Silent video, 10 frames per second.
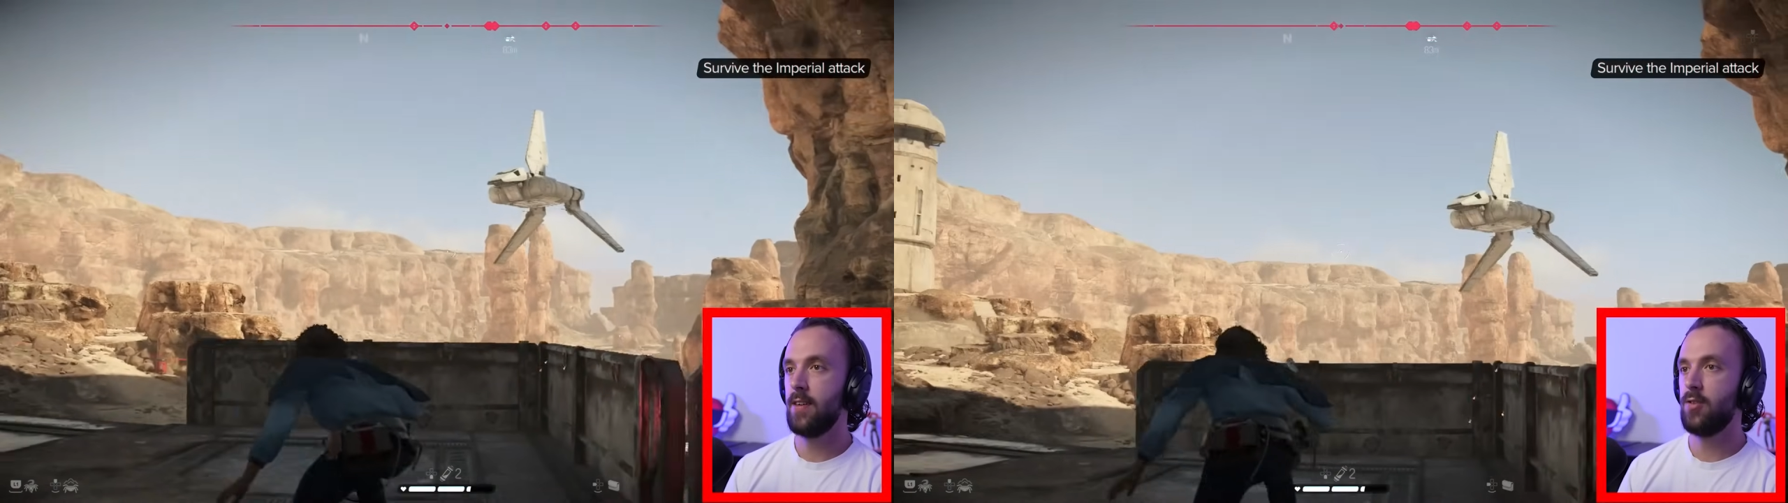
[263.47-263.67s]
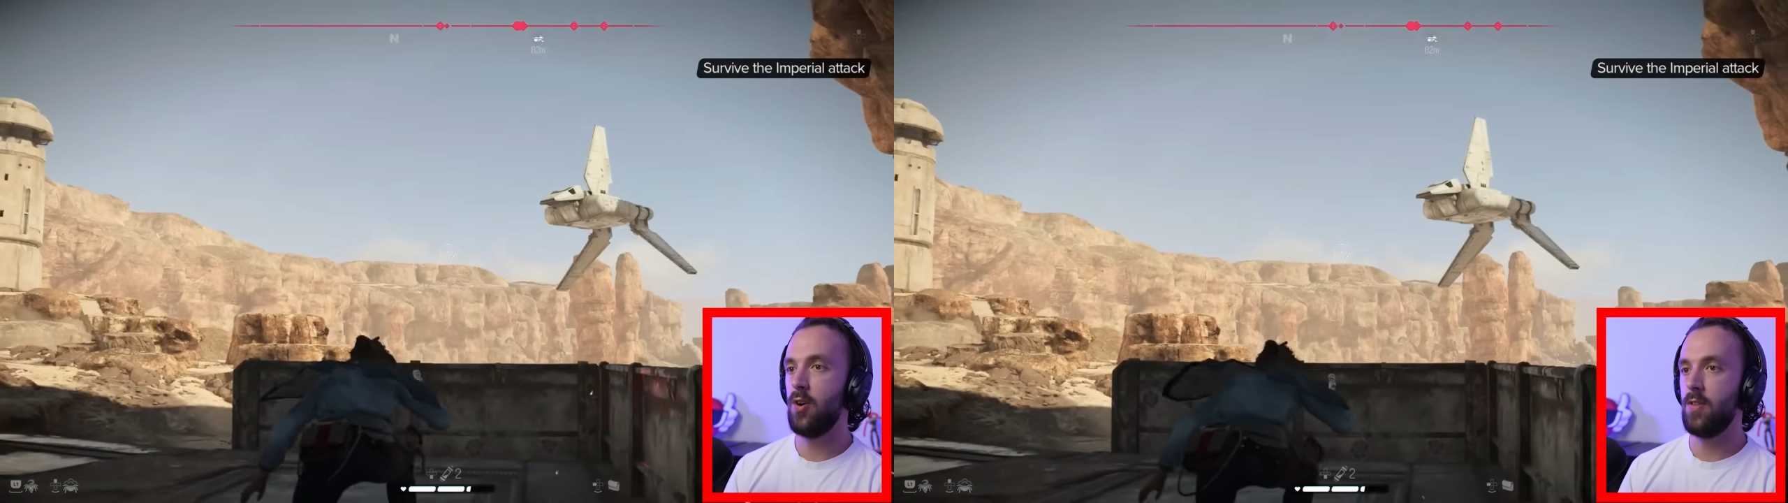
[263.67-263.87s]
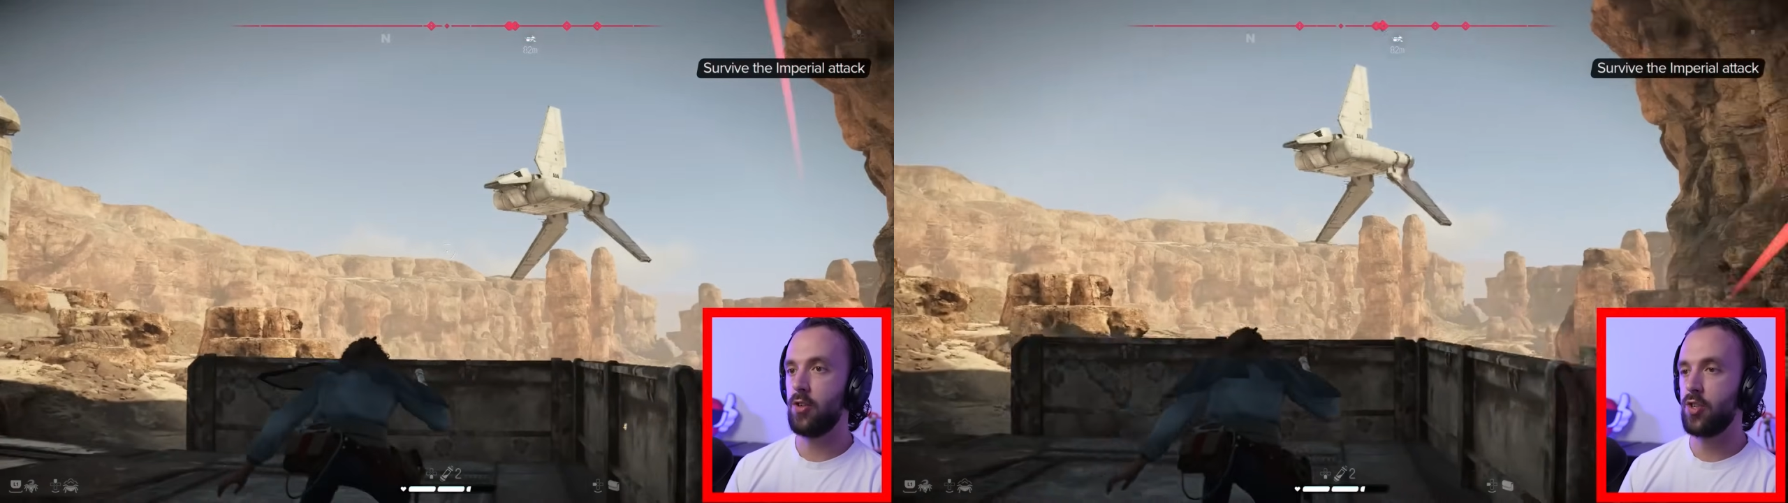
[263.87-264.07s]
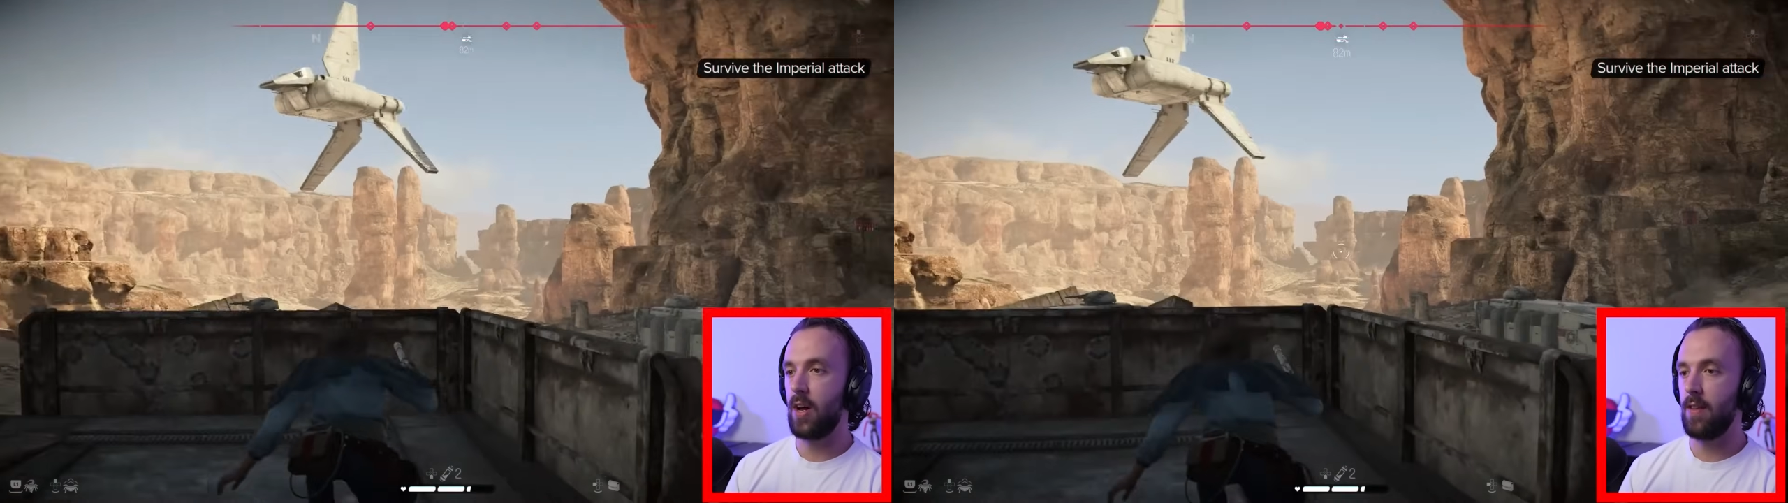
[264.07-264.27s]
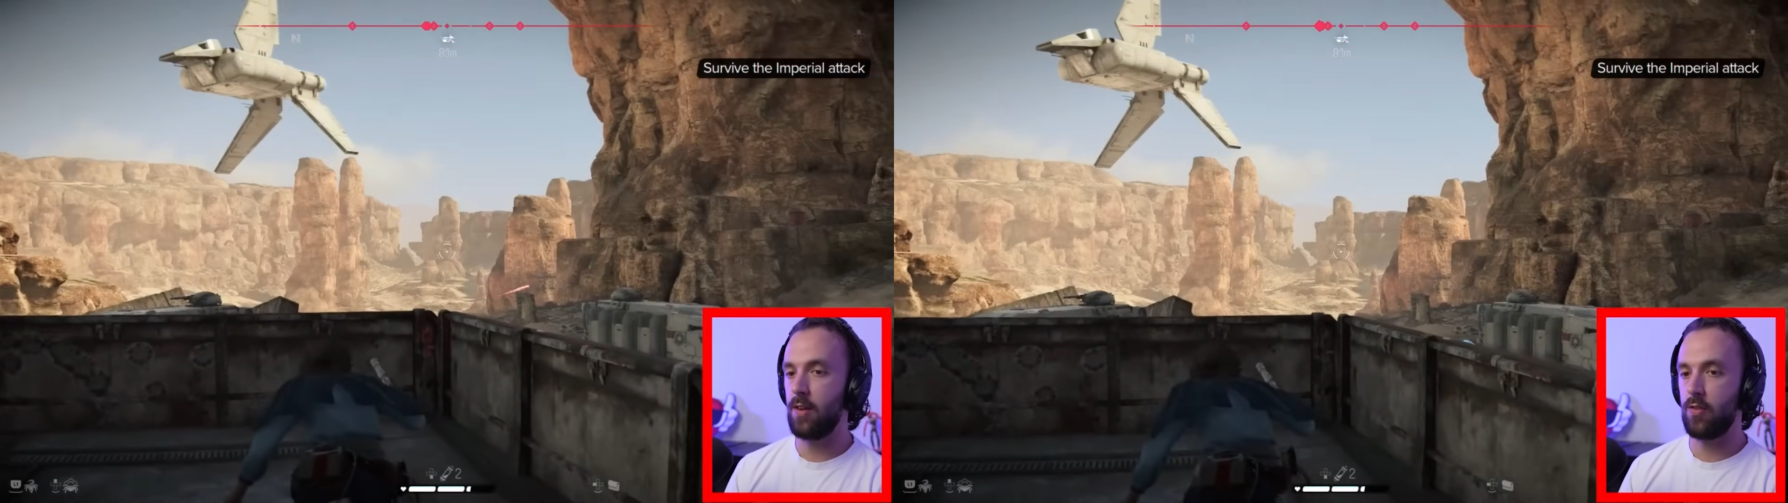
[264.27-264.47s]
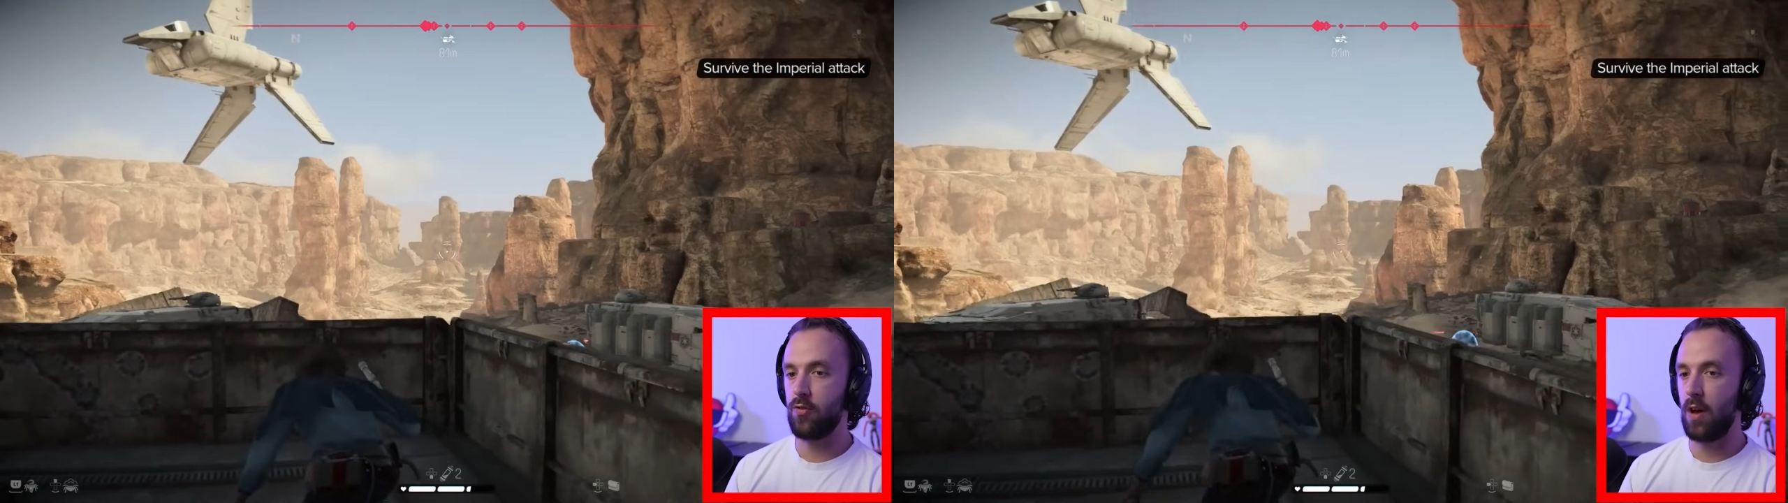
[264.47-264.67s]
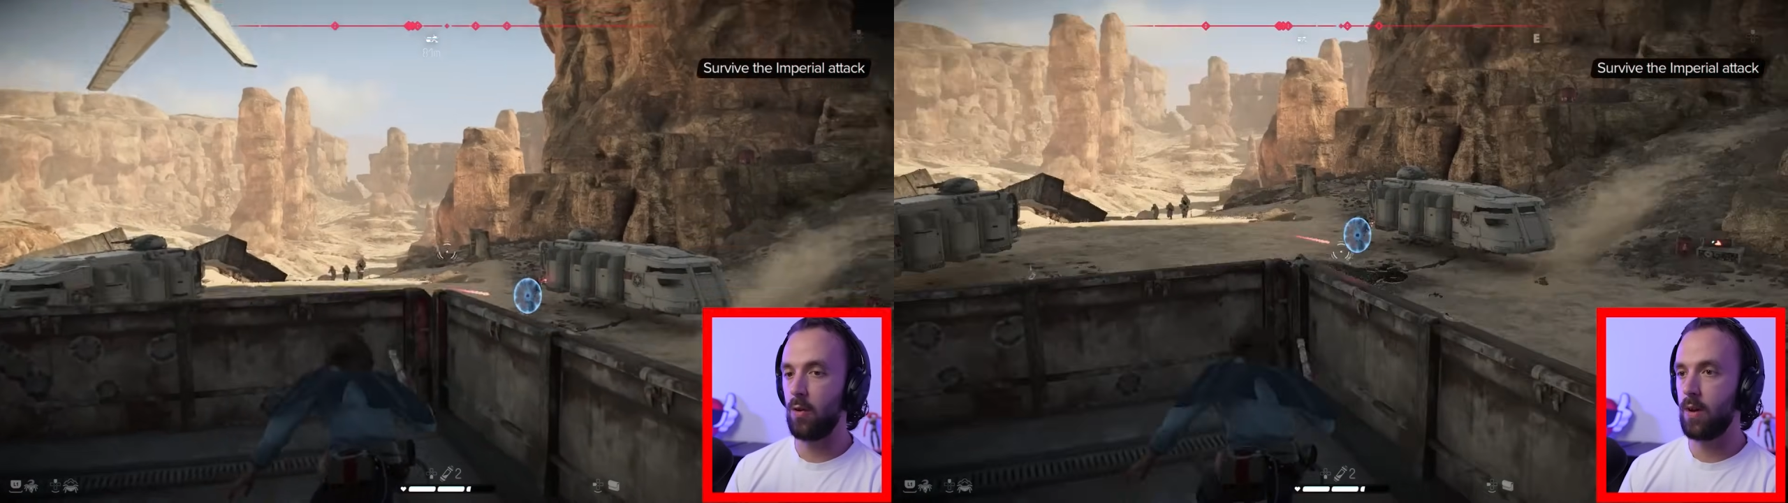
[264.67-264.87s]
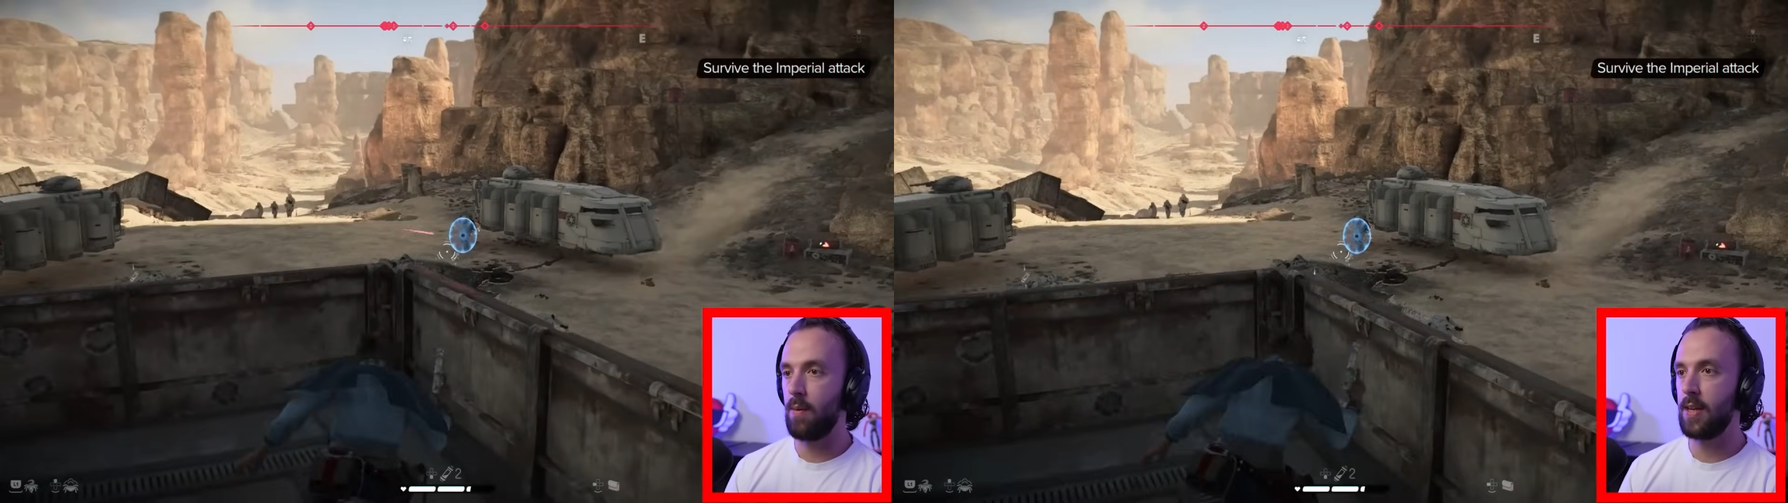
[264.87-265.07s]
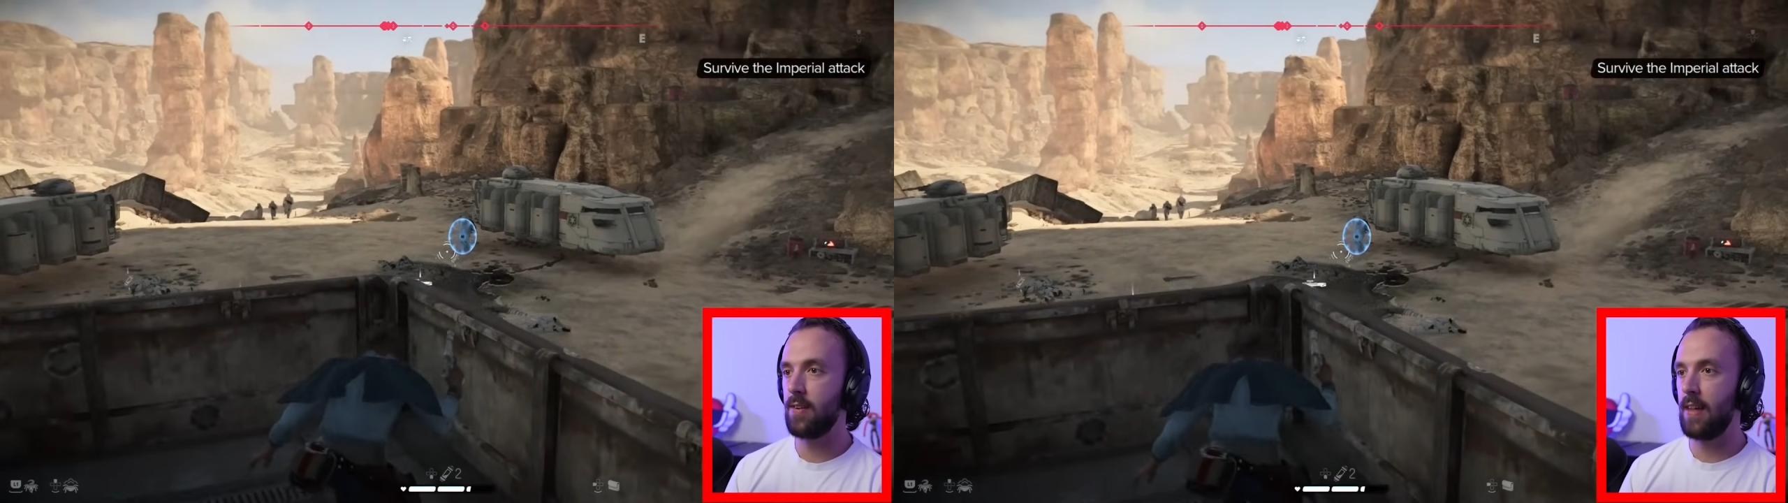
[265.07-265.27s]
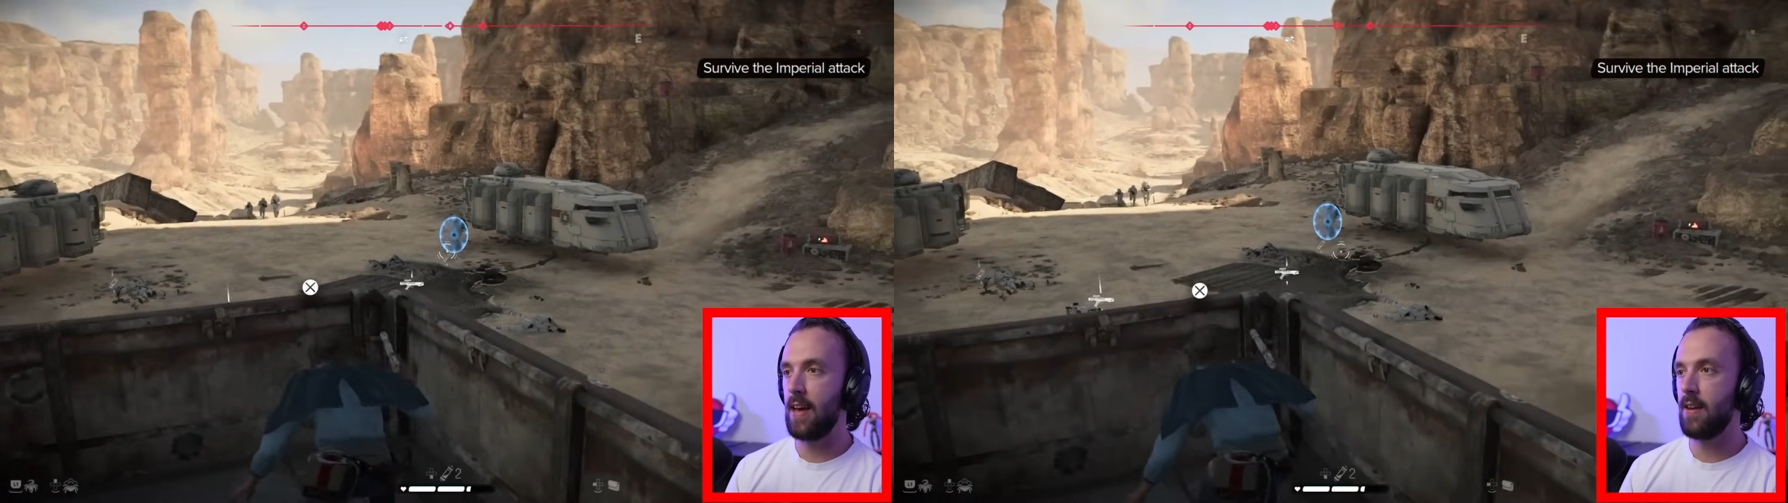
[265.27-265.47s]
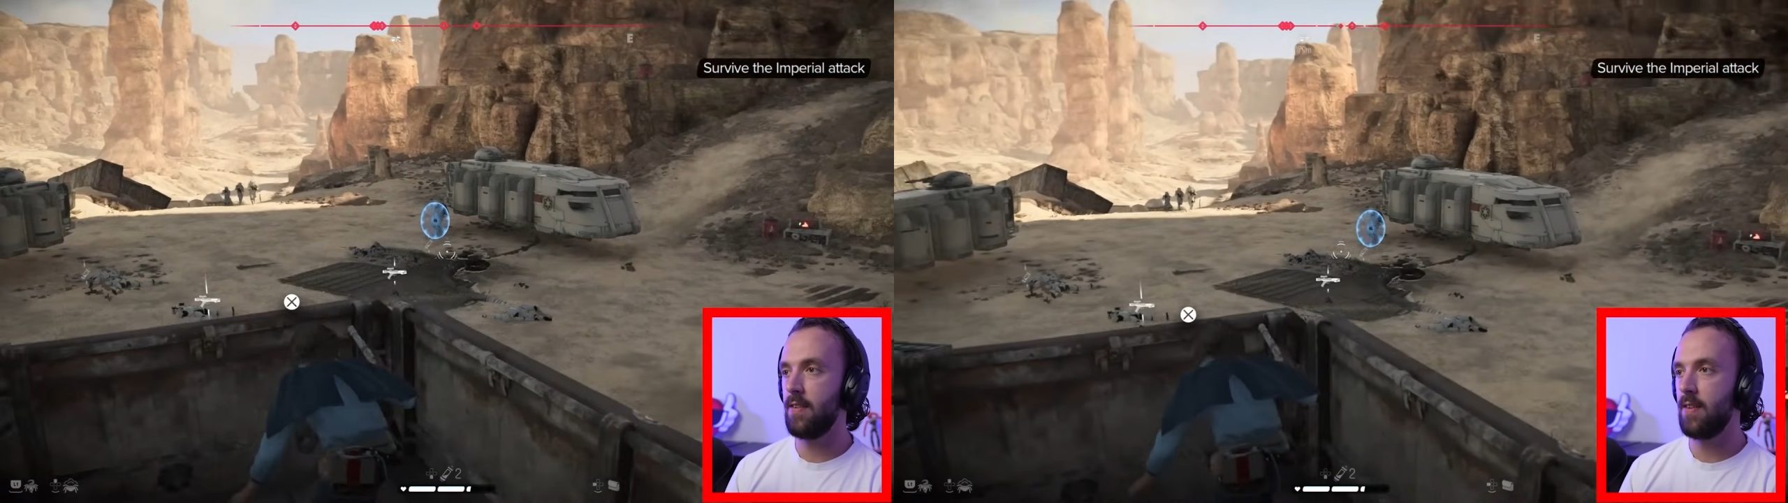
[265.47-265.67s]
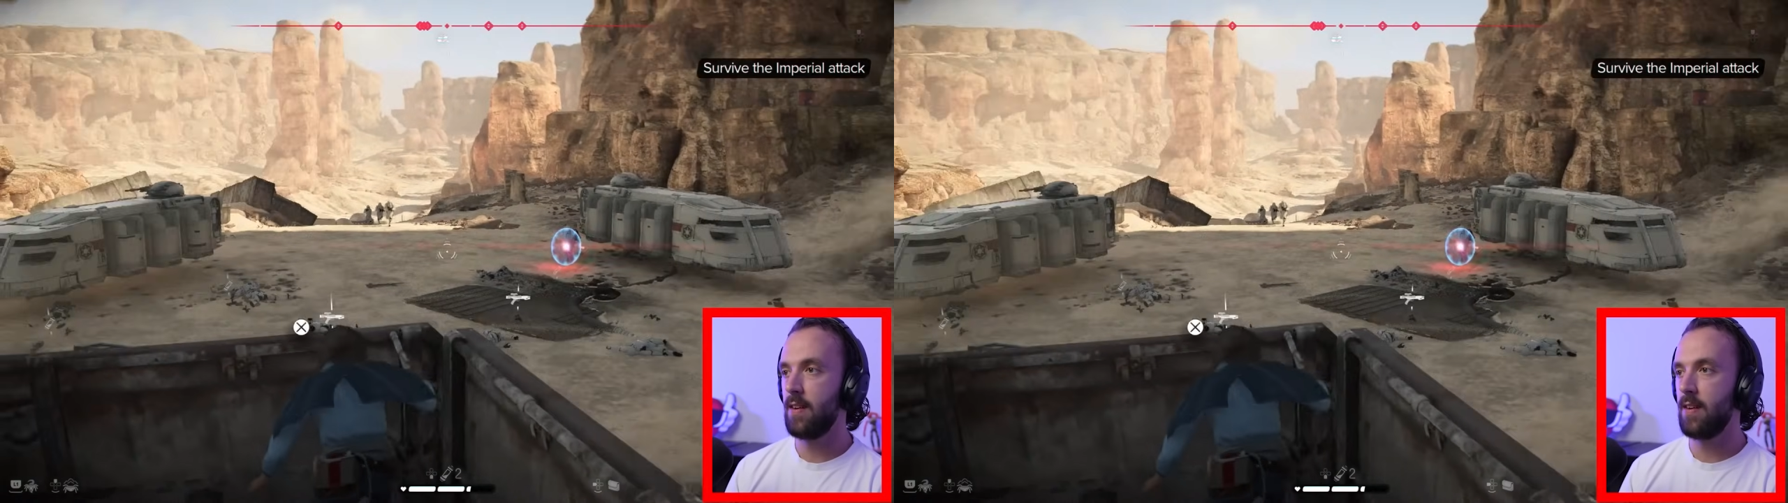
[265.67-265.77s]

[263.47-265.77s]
Dude, the shot there's a shuttle coming to land?